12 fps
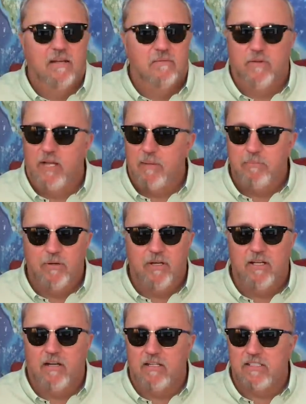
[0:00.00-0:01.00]
We're not
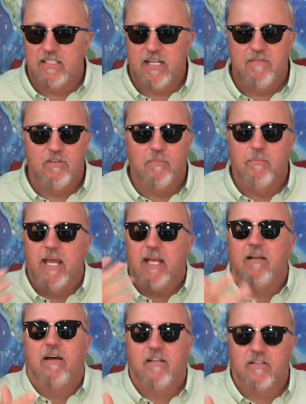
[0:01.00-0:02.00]
putting our Savior
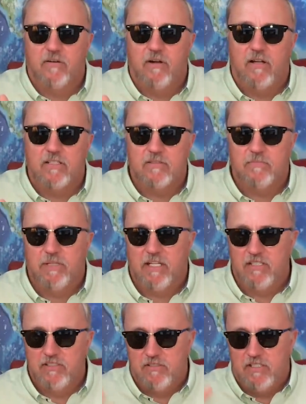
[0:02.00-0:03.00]
back on a cross
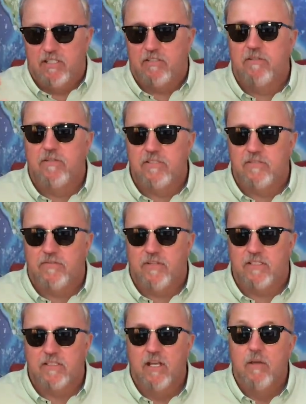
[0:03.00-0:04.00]
because you see a
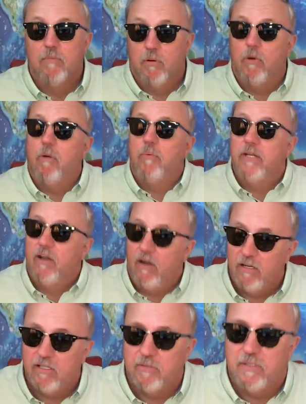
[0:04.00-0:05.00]
crucifix. But what we
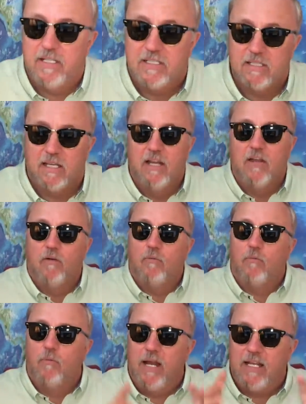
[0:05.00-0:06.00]
are doing is
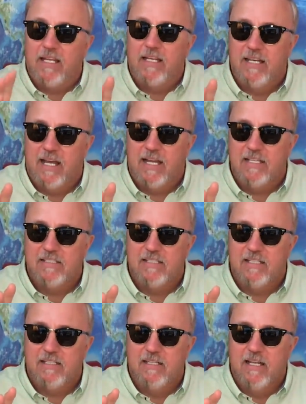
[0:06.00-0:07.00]

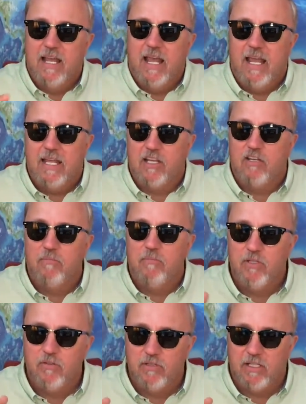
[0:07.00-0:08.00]
recognizing and
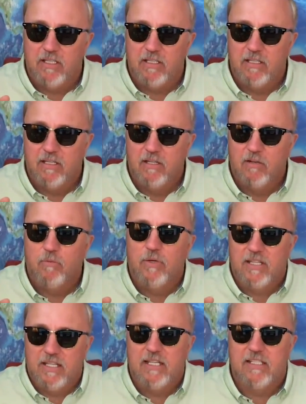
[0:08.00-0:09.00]
communing
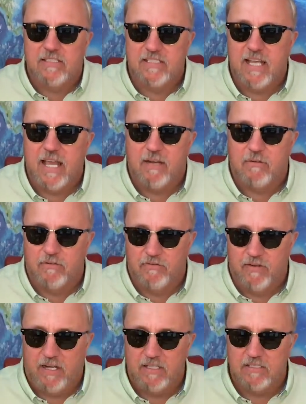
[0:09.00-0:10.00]
with his
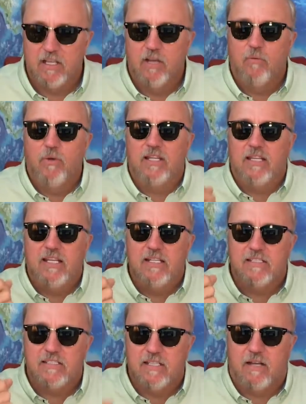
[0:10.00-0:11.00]
sacrifice, with
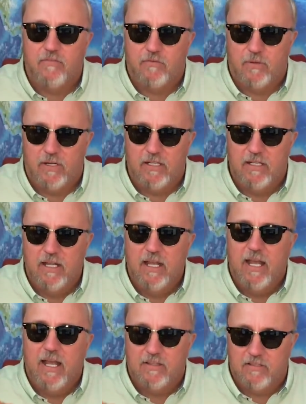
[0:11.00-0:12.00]
his suffering
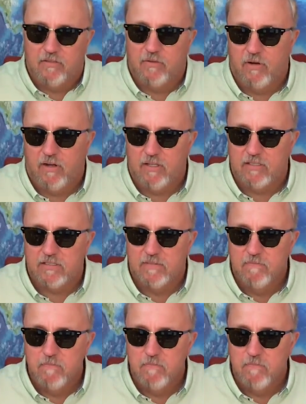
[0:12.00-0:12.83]
at the cross.